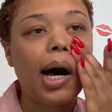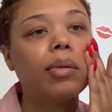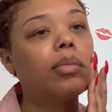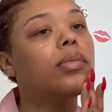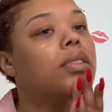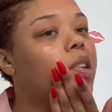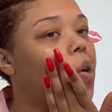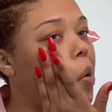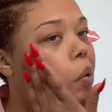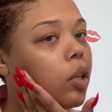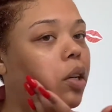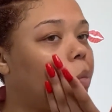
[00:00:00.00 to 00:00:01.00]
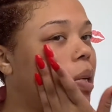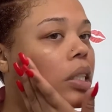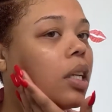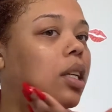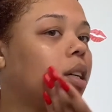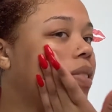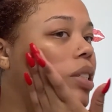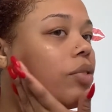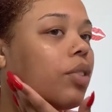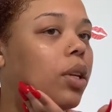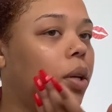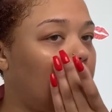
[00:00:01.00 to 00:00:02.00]
So, by the ending of this
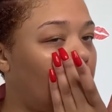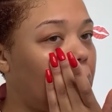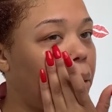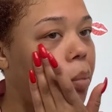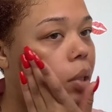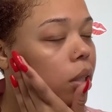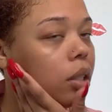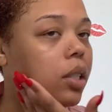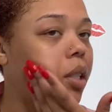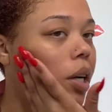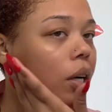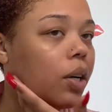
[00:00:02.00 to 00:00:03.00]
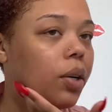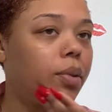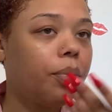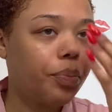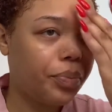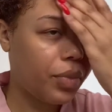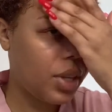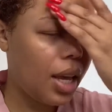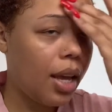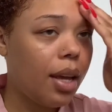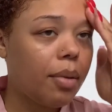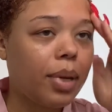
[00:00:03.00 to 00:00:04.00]
video, it'll be good to go.
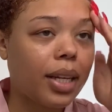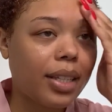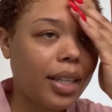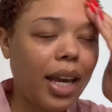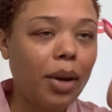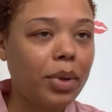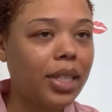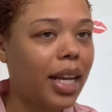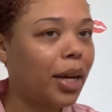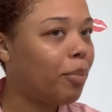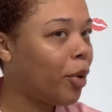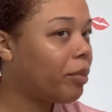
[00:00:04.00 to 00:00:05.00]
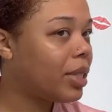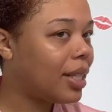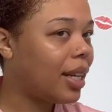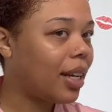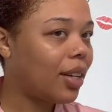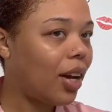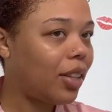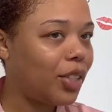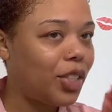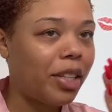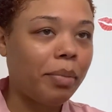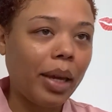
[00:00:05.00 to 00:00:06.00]
But can we take a moment to acknowledge the
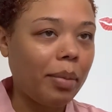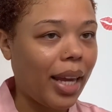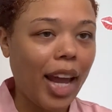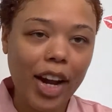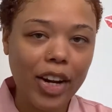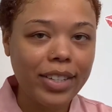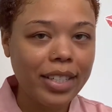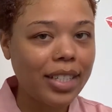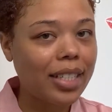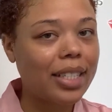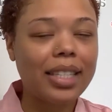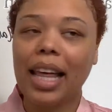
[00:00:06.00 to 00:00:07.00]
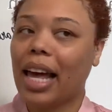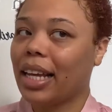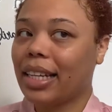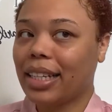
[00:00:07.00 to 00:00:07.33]
baby hairs? Like,